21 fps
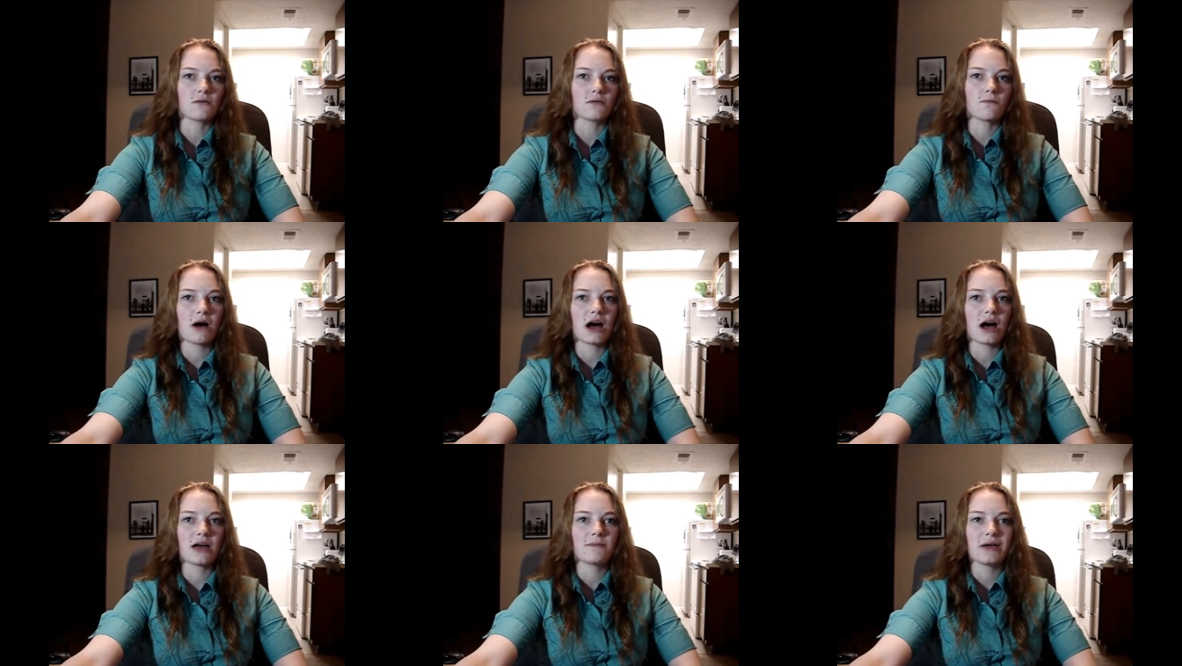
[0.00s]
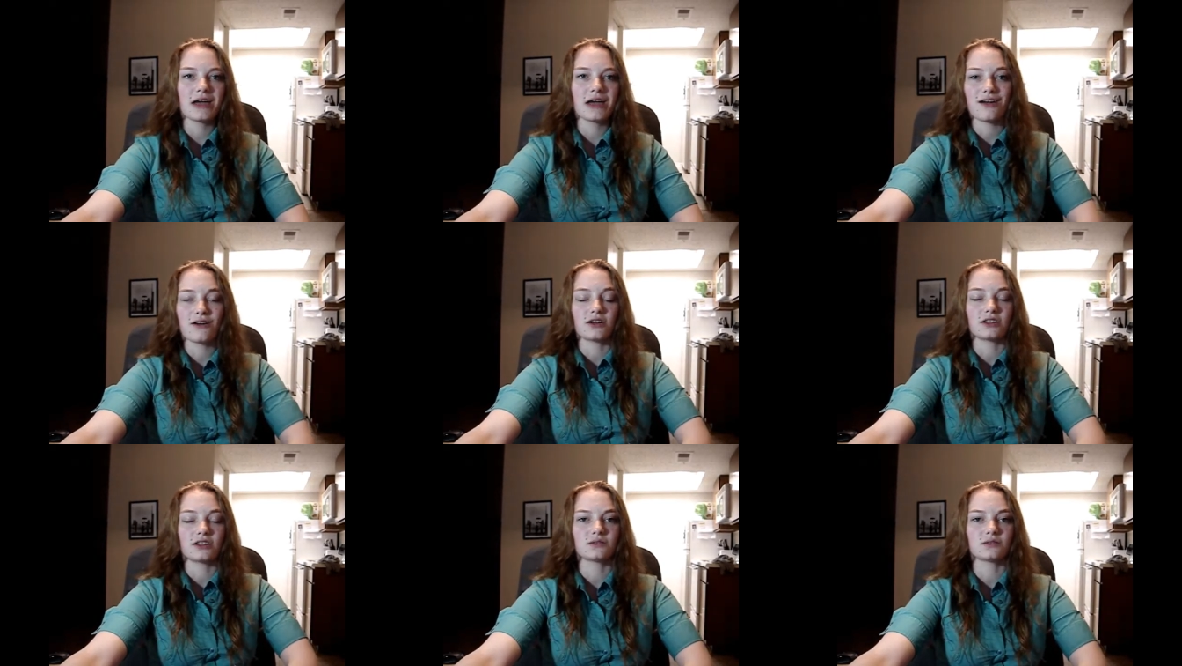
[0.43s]
my
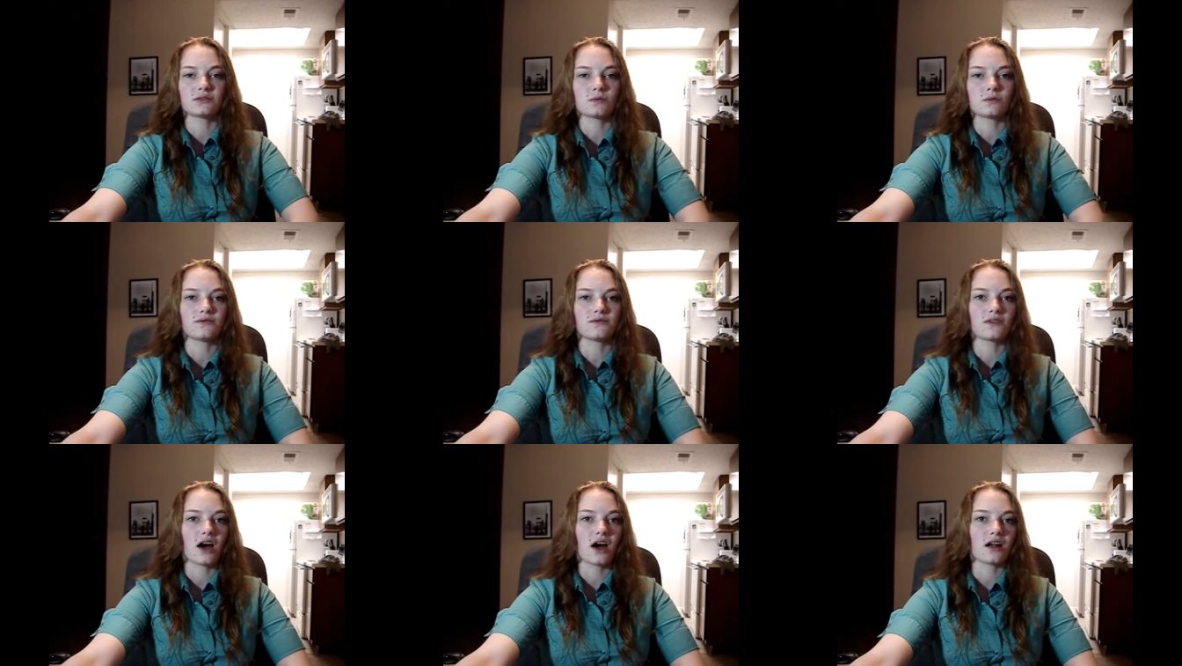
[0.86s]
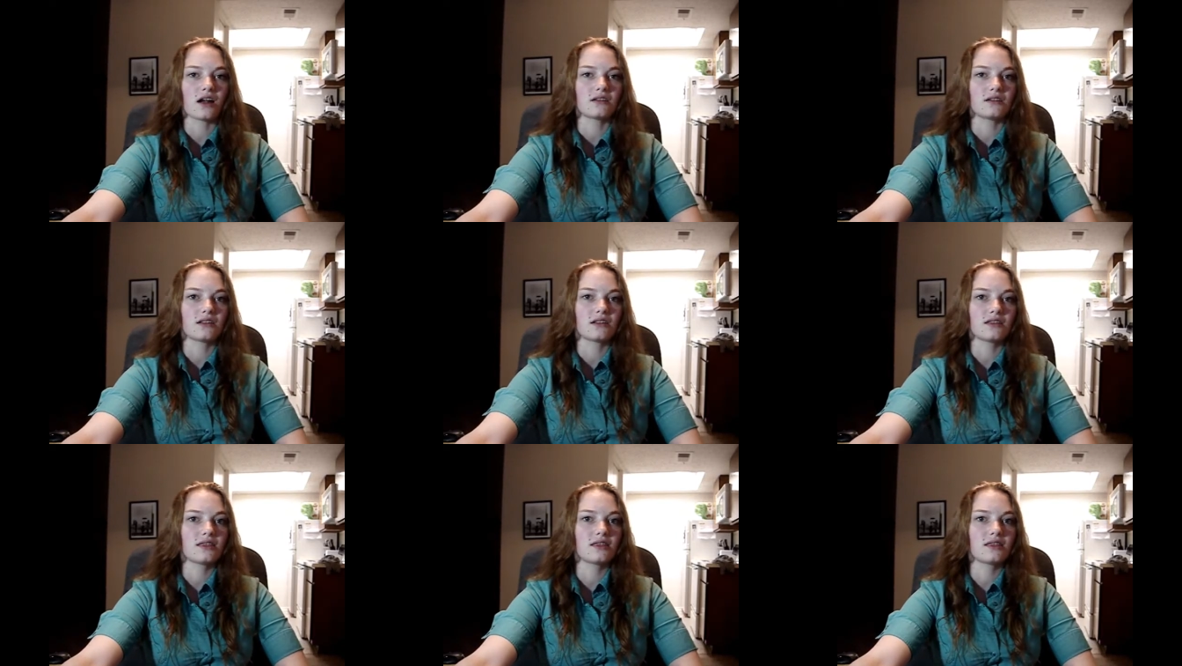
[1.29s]
parents would have
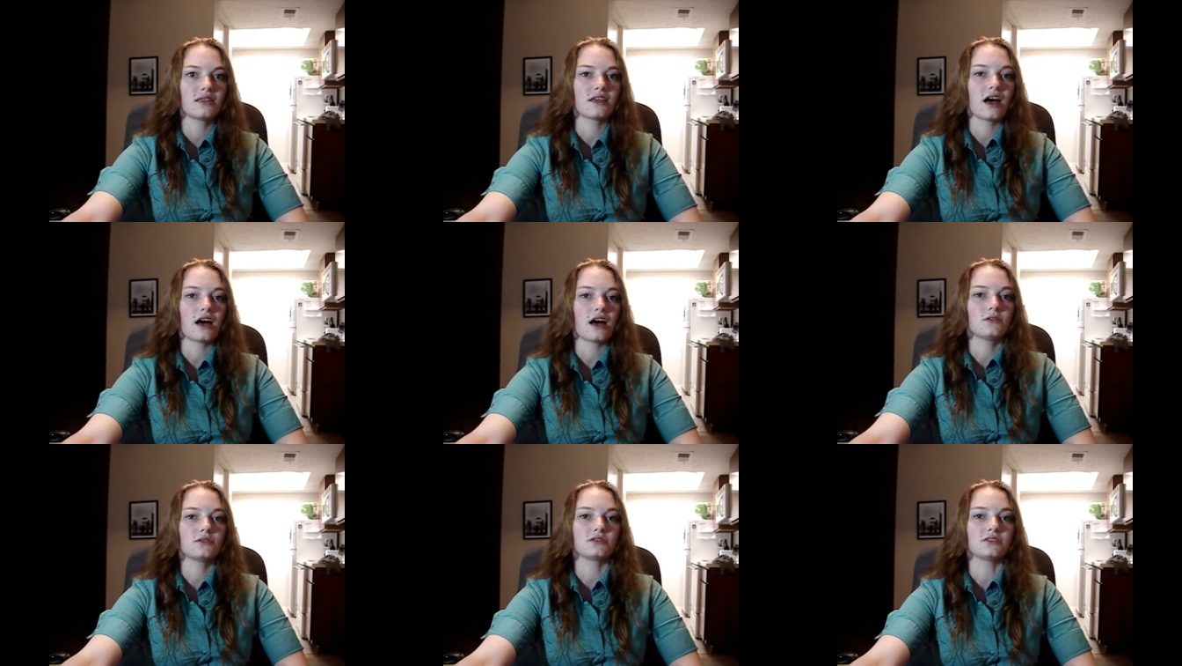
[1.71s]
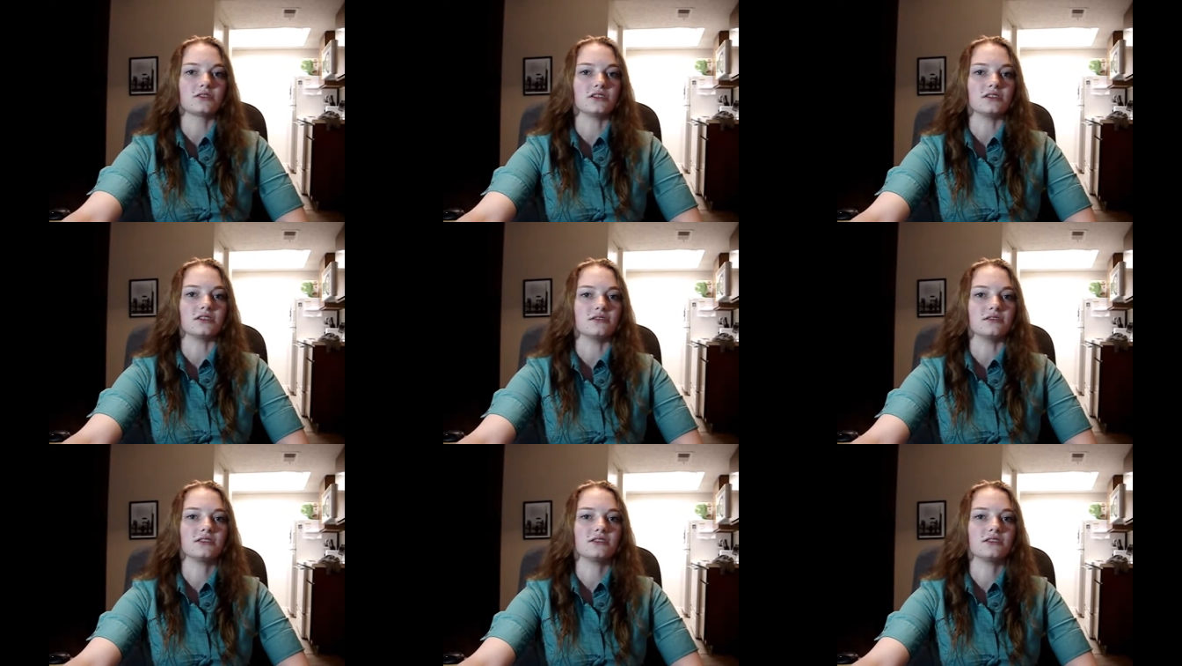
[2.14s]
gotten
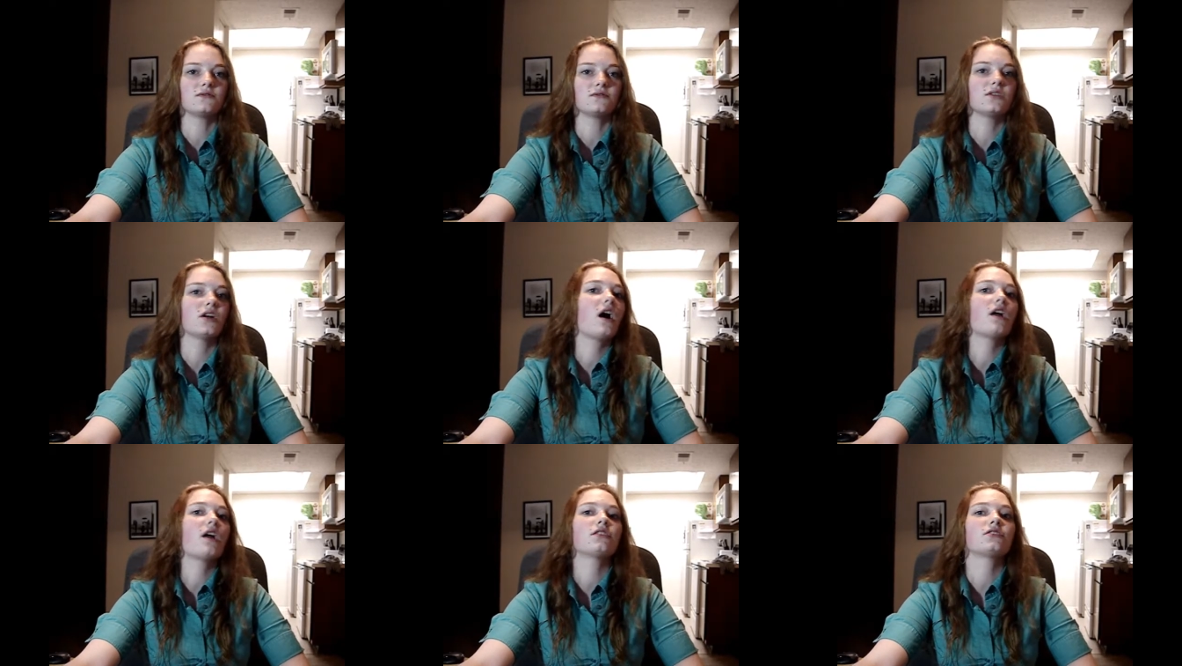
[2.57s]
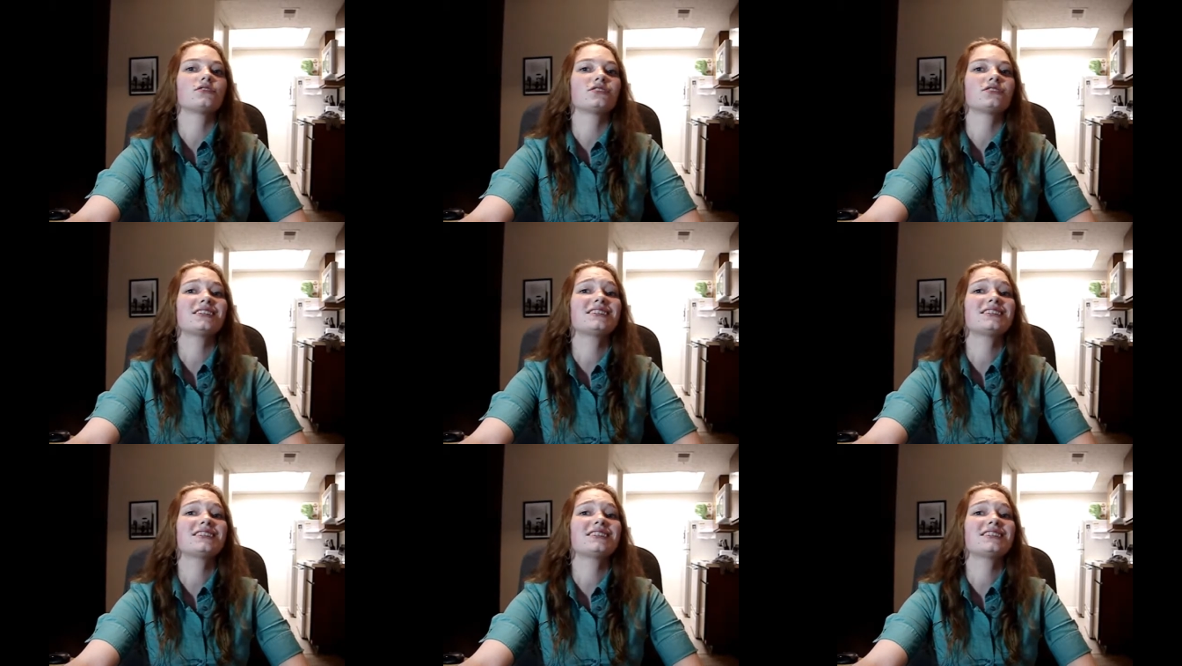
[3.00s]
thousands of dollars